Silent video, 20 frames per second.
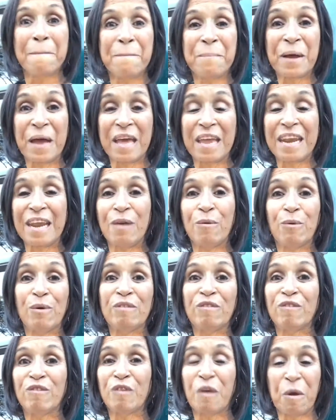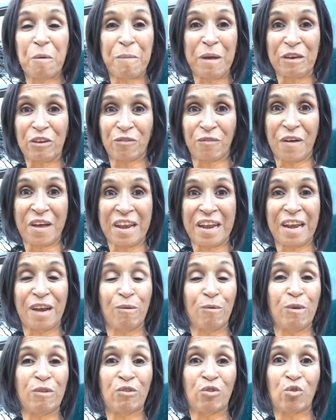But it was so much fun and
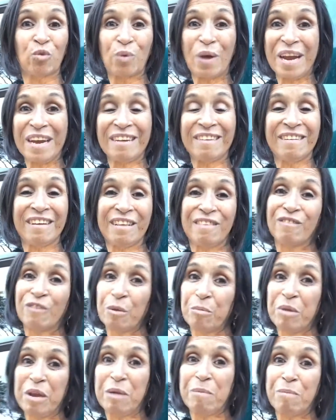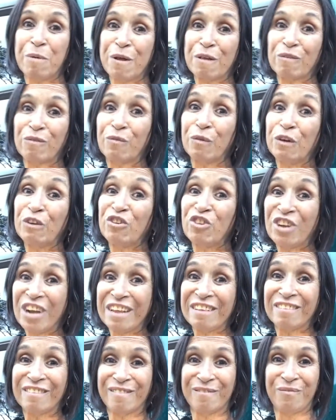it was great to get so many books for
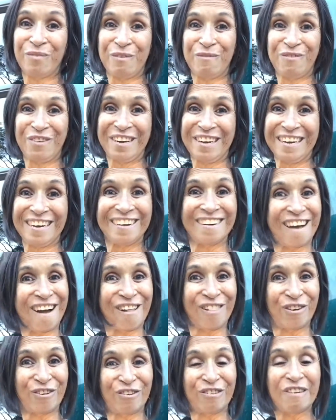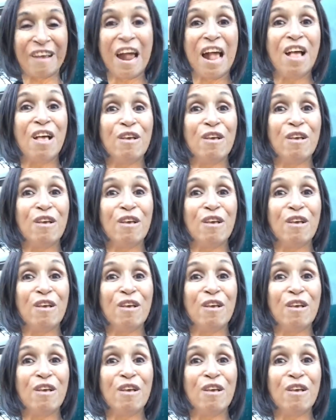just $15.